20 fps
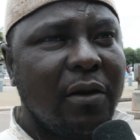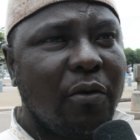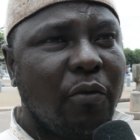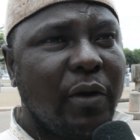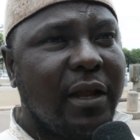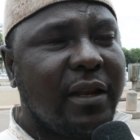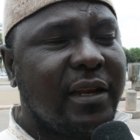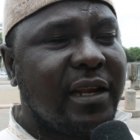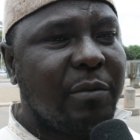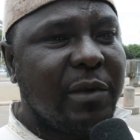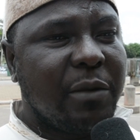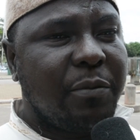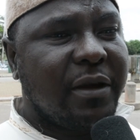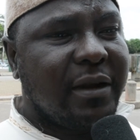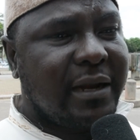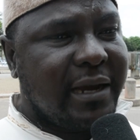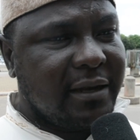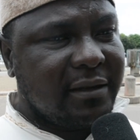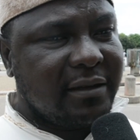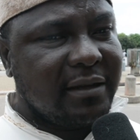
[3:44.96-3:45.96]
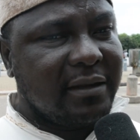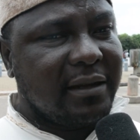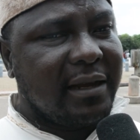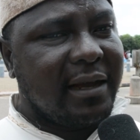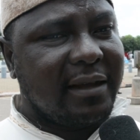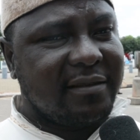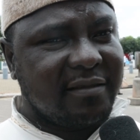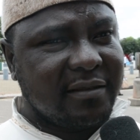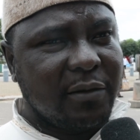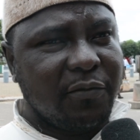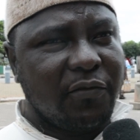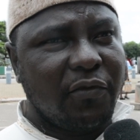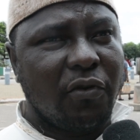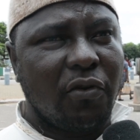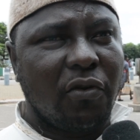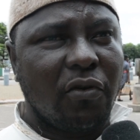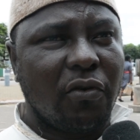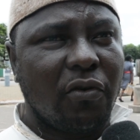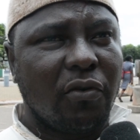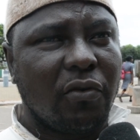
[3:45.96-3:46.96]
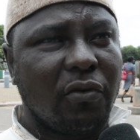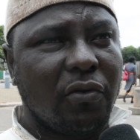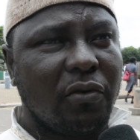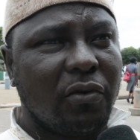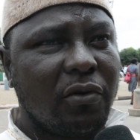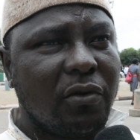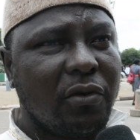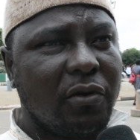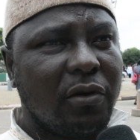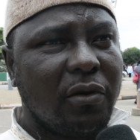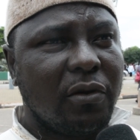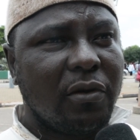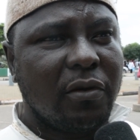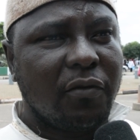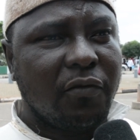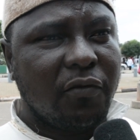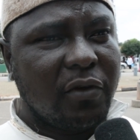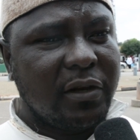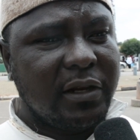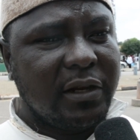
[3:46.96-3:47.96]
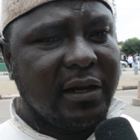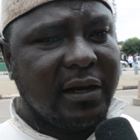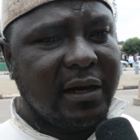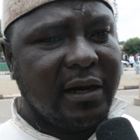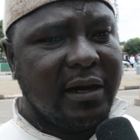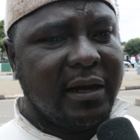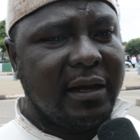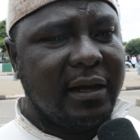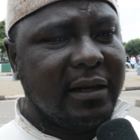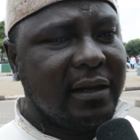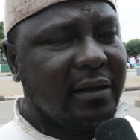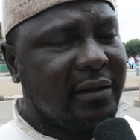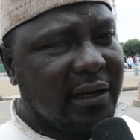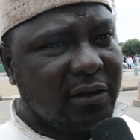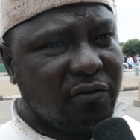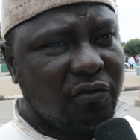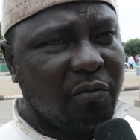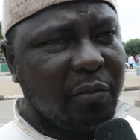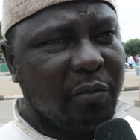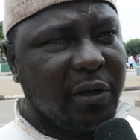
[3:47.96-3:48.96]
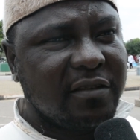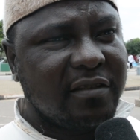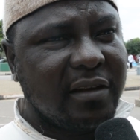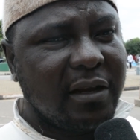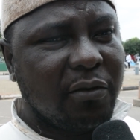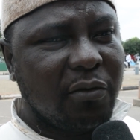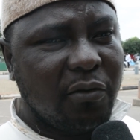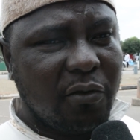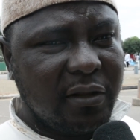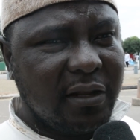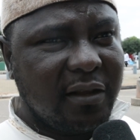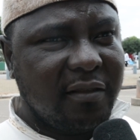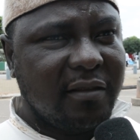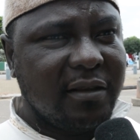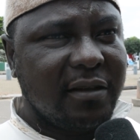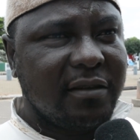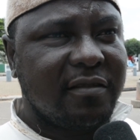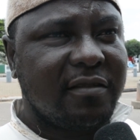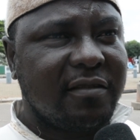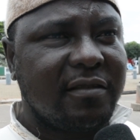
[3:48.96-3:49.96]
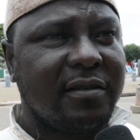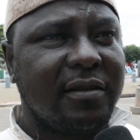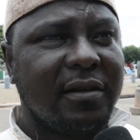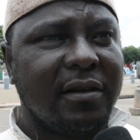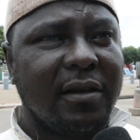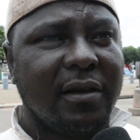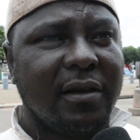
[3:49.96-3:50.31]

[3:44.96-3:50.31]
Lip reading: Well, they may be right asking for their entitlements and other things.